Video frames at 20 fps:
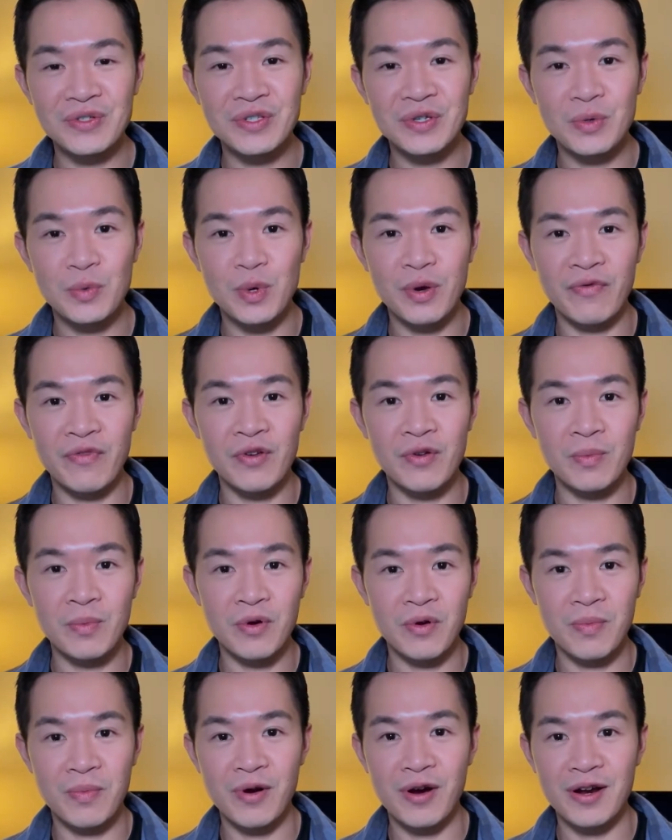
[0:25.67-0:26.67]
to review more
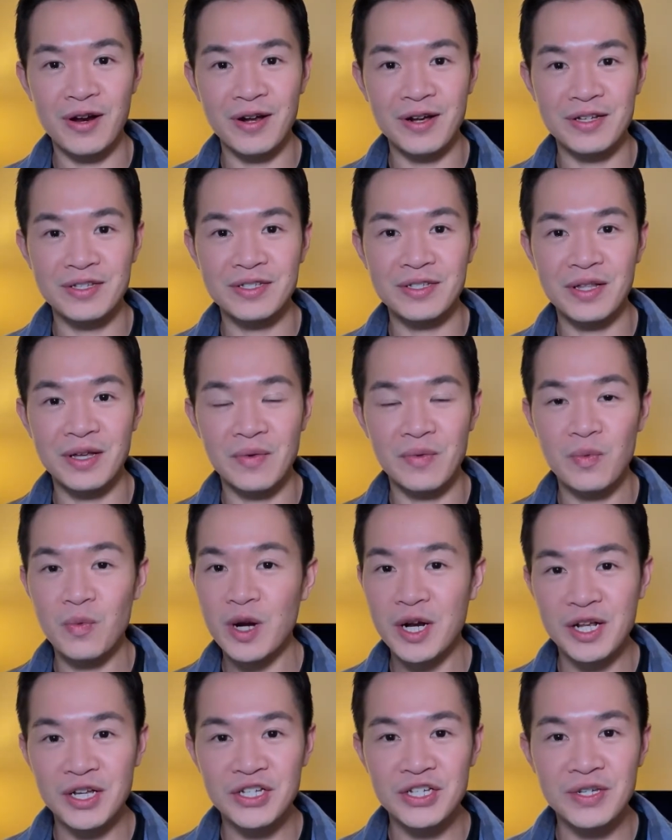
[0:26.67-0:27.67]
products like
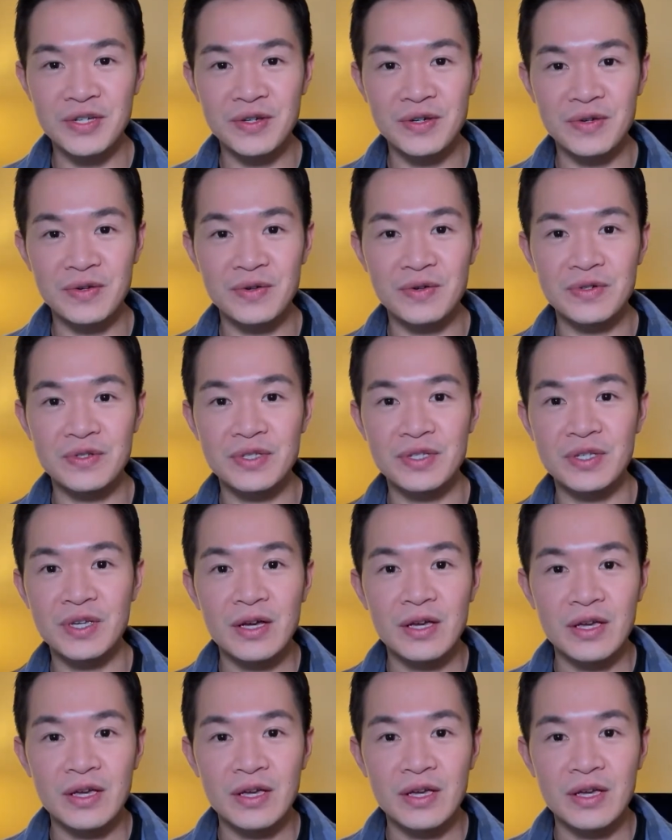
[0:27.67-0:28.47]
running shoes,